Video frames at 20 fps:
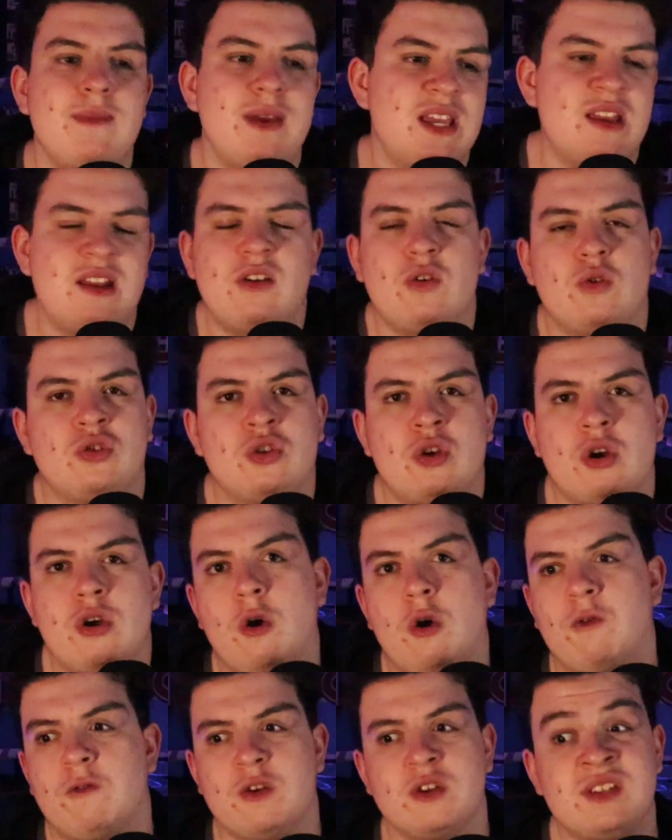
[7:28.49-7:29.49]
making those
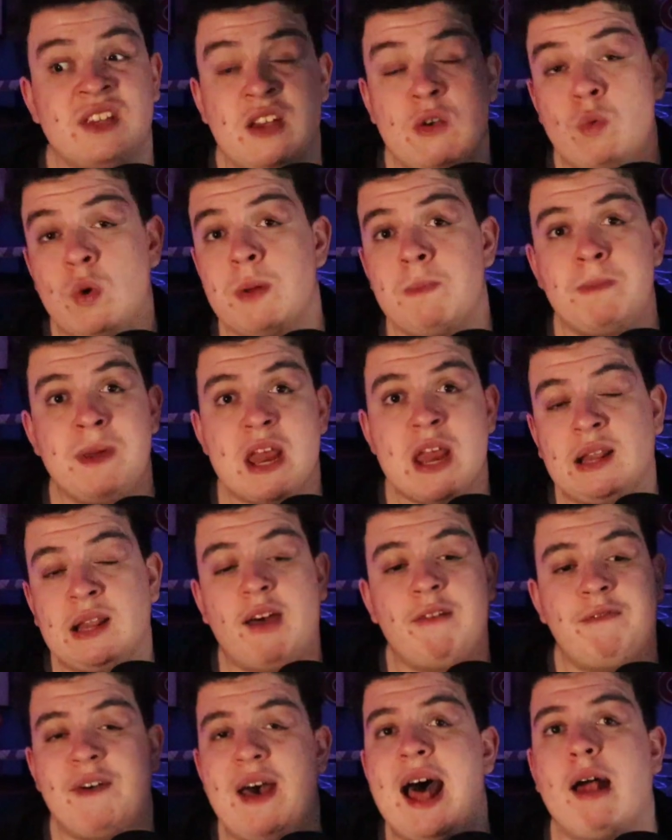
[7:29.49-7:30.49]
turnovers, he would be in
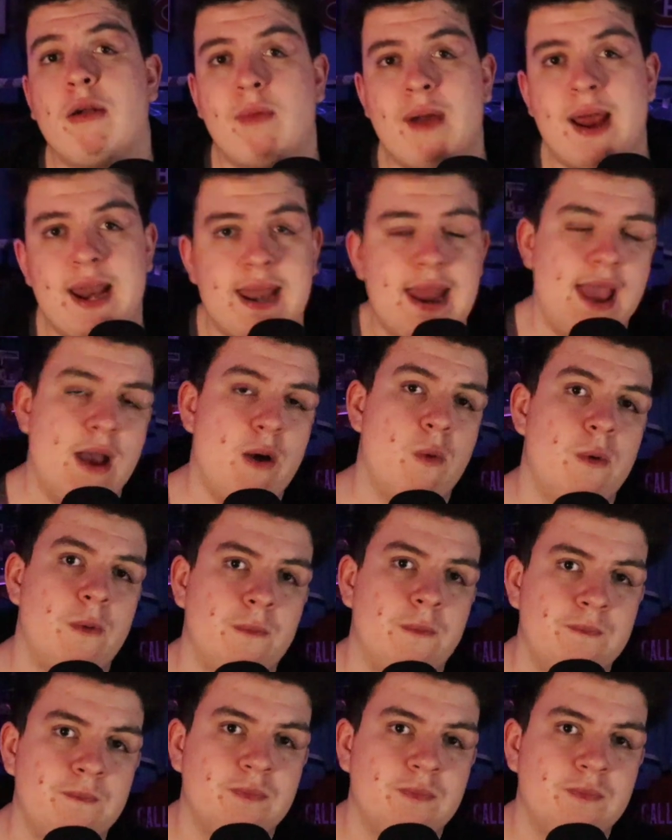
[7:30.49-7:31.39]
Laval right now.